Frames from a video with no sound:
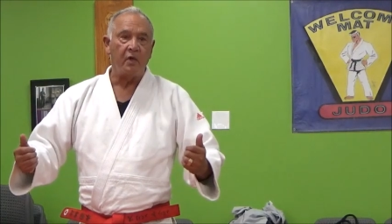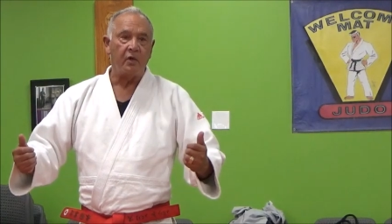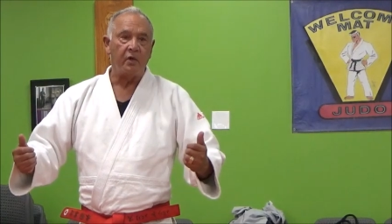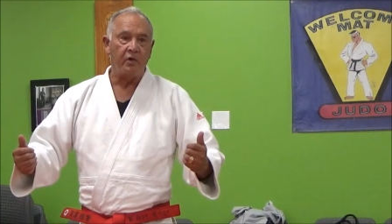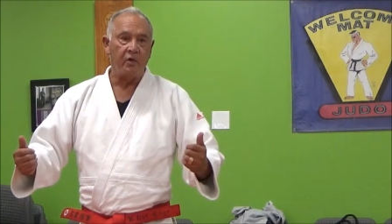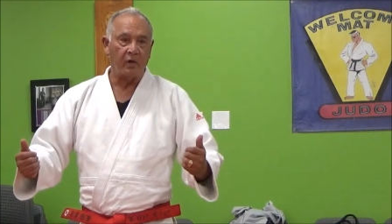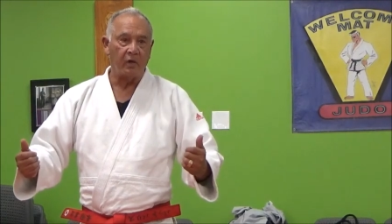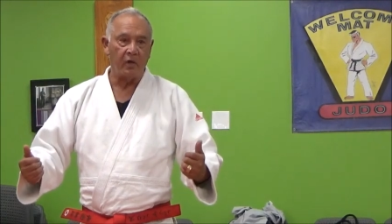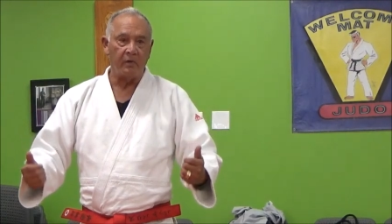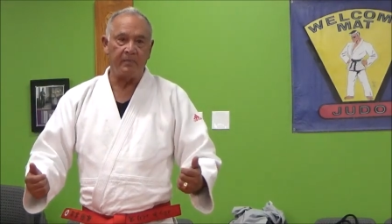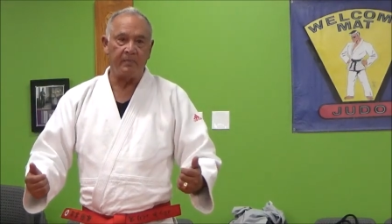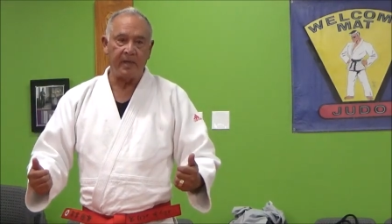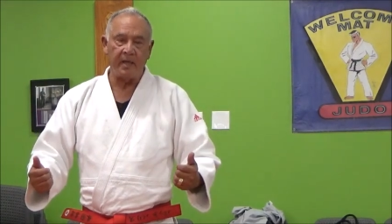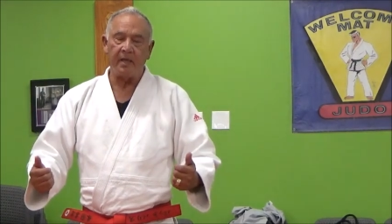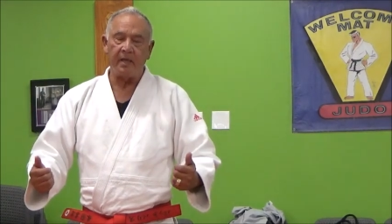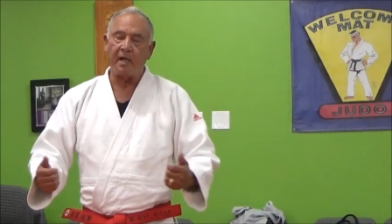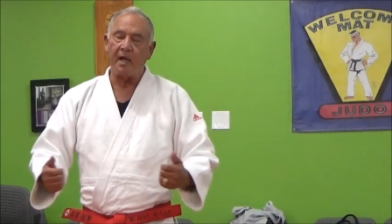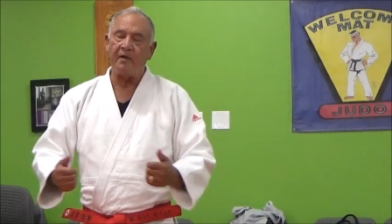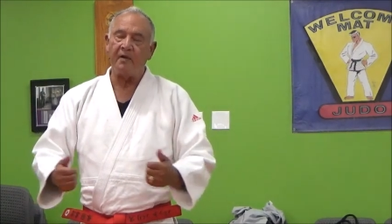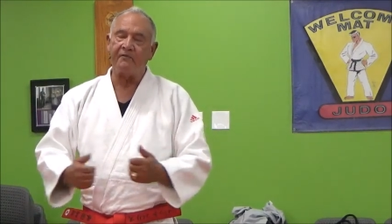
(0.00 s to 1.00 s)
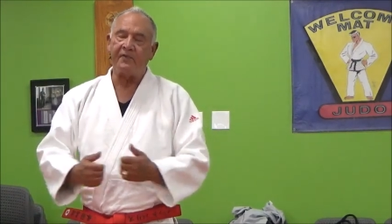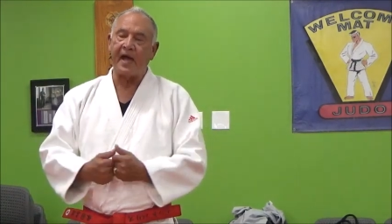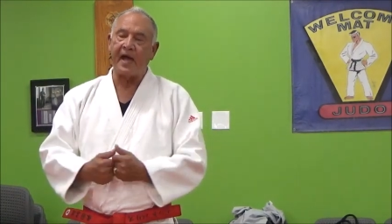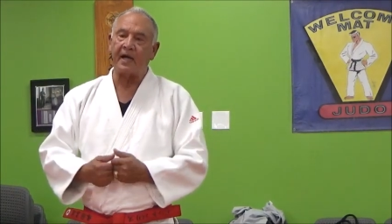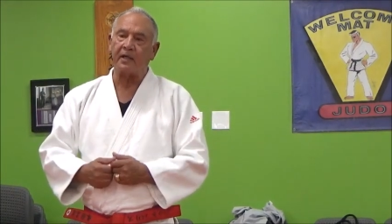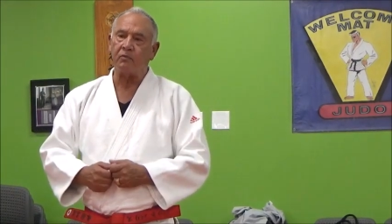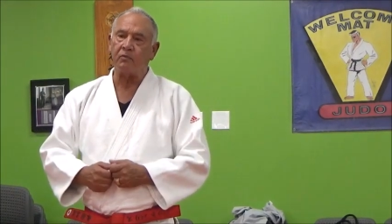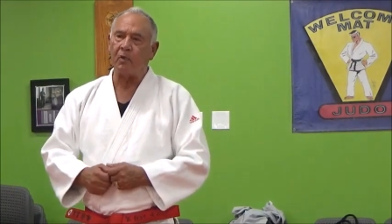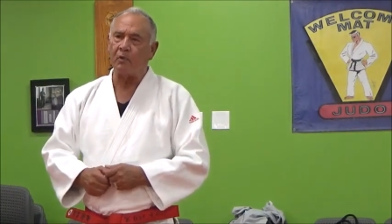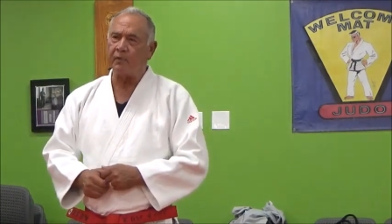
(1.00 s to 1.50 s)
You're going to be, in
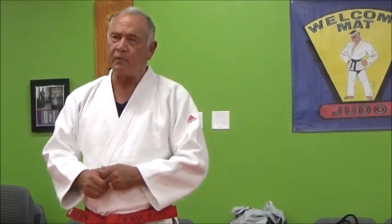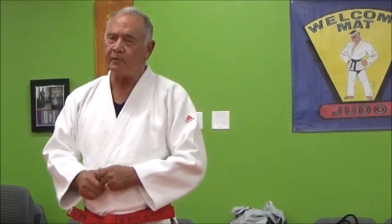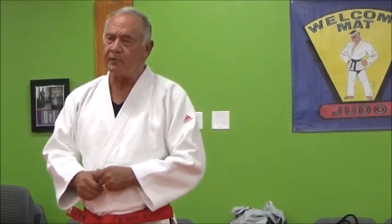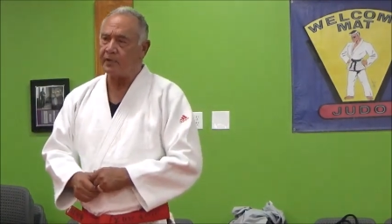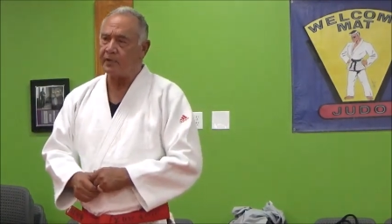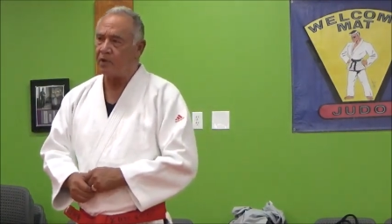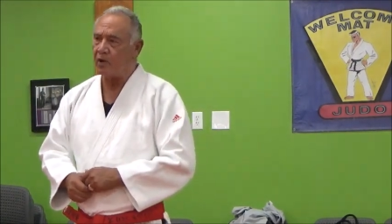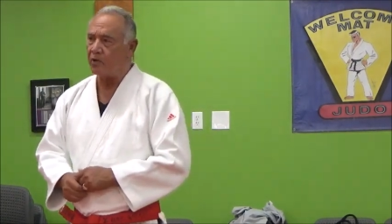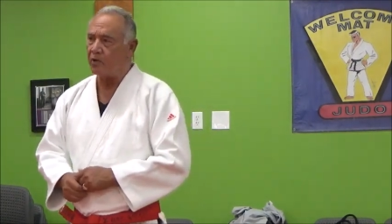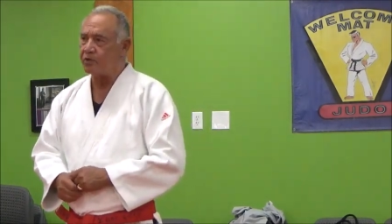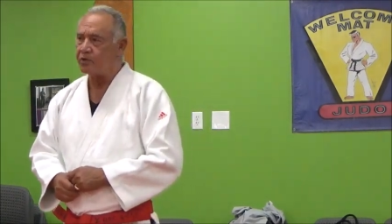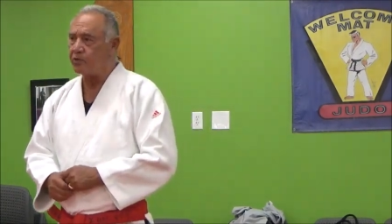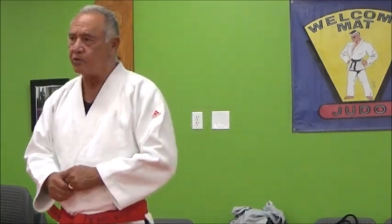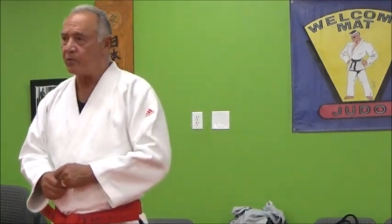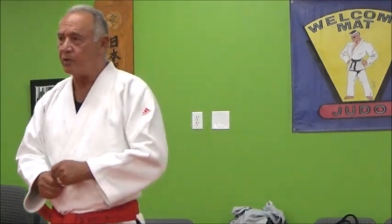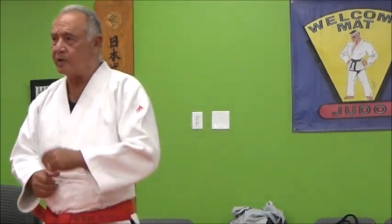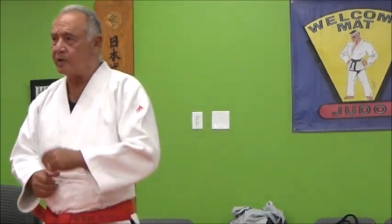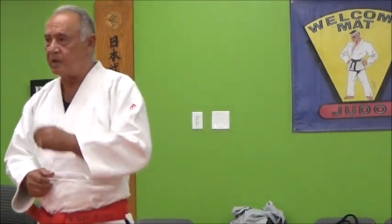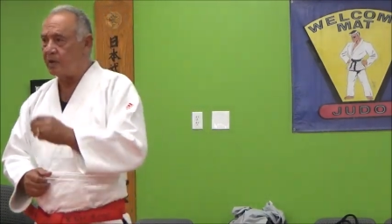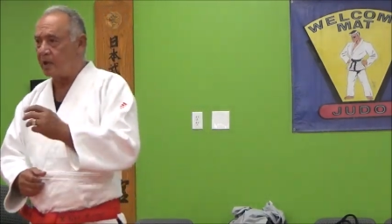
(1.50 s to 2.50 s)
fact, when we would go to a